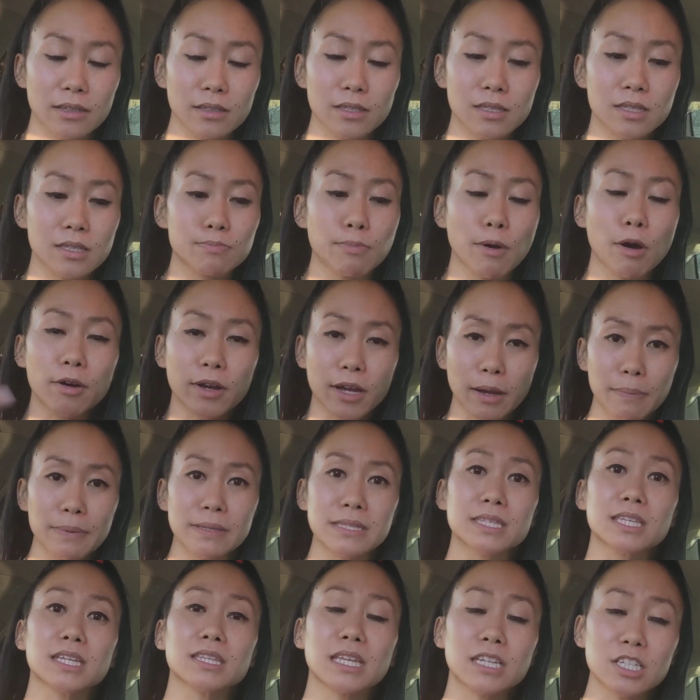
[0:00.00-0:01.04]
spoke up
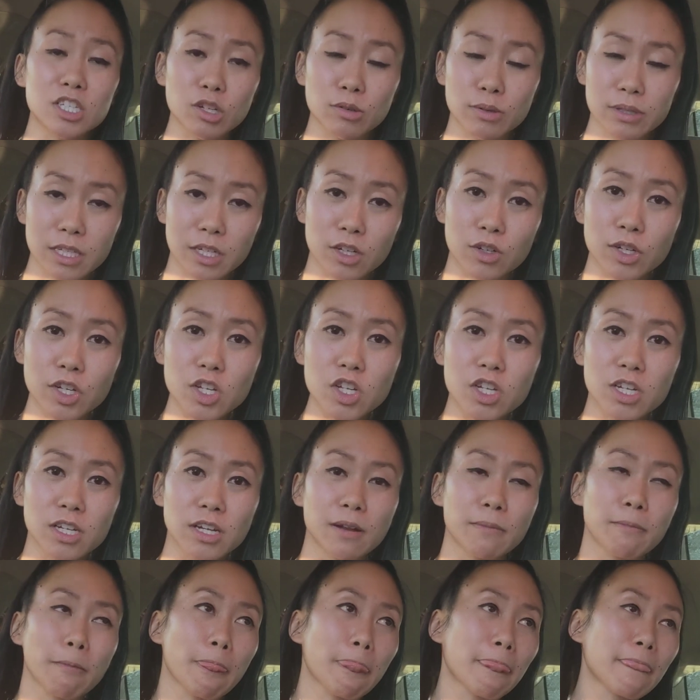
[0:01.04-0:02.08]
and said that she was a
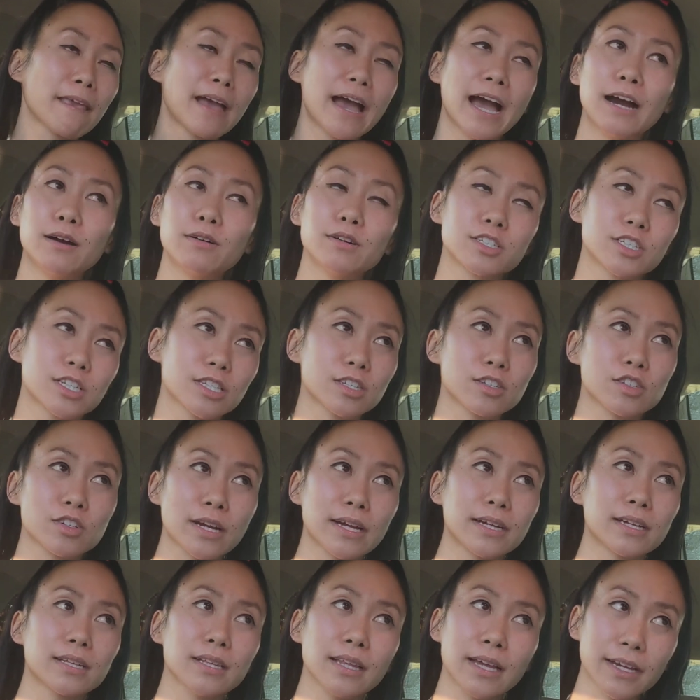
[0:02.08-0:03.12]
Christian, I would just
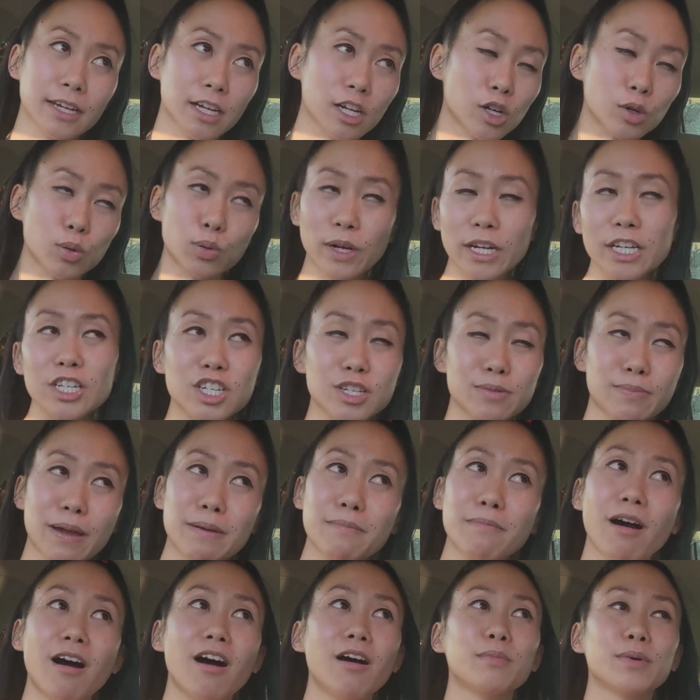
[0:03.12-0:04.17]
try to like crush my
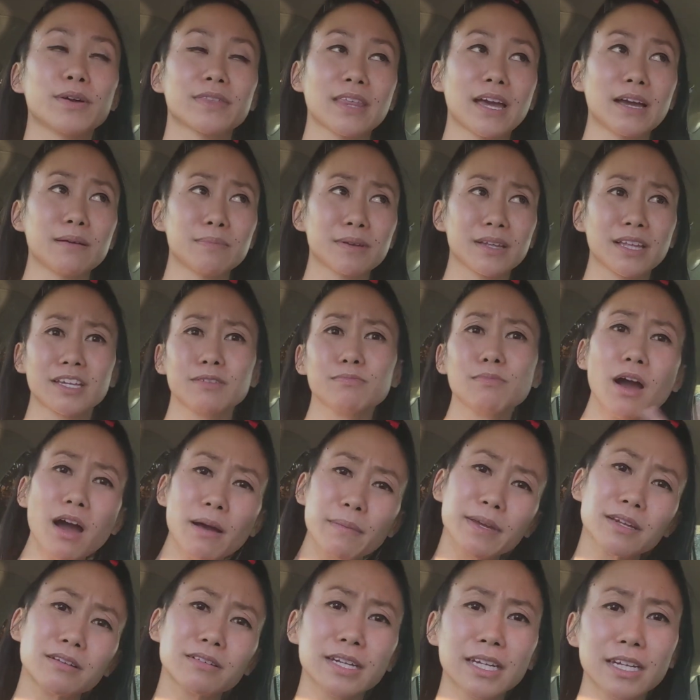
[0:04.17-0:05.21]
mom with that and be like,
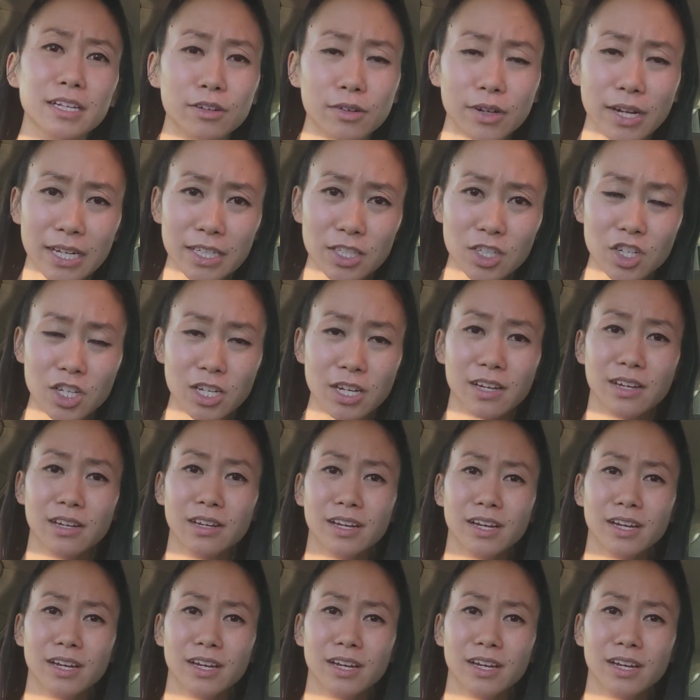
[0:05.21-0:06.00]
Mom, you don't need a crutch.